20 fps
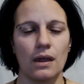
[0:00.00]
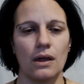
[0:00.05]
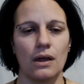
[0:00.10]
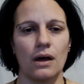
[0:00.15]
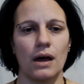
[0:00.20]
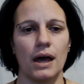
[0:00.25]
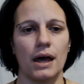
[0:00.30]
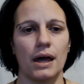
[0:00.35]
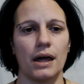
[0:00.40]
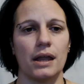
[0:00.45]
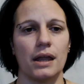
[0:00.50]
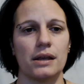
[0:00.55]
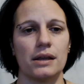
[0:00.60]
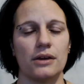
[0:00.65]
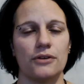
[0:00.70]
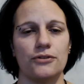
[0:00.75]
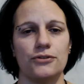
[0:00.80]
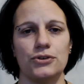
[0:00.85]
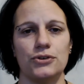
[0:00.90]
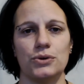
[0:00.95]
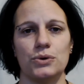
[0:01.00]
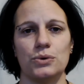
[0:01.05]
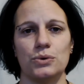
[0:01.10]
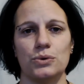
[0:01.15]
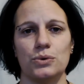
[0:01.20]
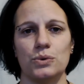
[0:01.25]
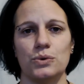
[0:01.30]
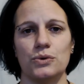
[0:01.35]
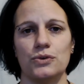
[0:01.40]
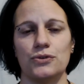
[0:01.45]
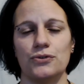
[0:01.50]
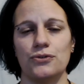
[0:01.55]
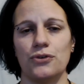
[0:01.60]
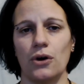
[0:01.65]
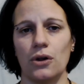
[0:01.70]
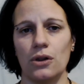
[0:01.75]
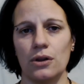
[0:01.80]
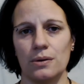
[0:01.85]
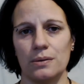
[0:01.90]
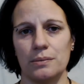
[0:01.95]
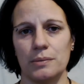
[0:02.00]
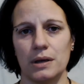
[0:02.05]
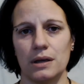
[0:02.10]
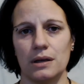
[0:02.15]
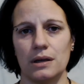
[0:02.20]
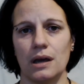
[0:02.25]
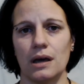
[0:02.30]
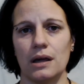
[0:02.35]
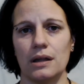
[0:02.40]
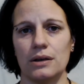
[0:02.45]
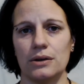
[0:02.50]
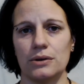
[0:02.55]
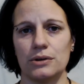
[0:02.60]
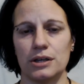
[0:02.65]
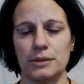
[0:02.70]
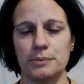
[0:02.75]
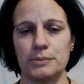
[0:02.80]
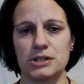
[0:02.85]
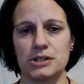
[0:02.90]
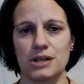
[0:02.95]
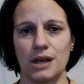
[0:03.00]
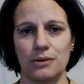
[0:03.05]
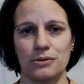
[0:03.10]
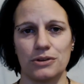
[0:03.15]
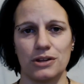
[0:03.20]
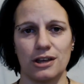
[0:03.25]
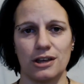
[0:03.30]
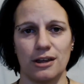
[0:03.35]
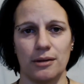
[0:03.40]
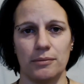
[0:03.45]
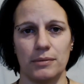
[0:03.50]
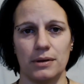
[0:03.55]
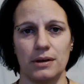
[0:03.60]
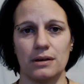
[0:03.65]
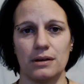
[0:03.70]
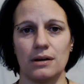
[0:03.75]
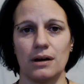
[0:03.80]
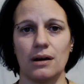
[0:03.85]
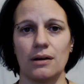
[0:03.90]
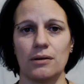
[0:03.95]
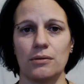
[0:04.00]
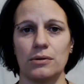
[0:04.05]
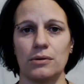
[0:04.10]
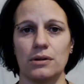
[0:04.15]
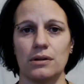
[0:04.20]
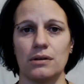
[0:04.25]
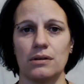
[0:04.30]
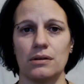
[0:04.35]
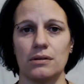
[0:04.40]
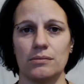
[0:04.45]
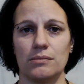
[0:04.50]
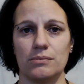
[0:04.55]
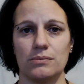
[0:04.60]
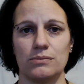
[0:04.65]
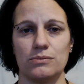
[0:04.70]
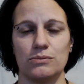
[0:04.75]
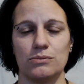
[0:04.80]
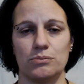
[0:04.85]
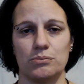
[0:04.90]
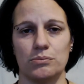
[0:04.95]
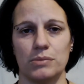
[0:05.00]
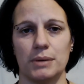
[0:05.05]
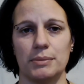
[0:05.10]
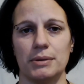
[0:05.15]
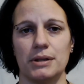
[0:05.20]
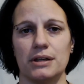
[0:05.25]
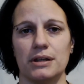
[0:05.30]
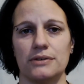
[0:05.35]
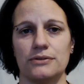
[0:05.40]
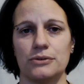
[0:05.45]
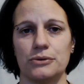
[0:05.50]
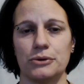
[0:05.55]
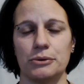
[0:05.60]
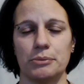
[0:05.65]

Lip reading: And if you follow me and you keep shouting at me, I will maybe leave the room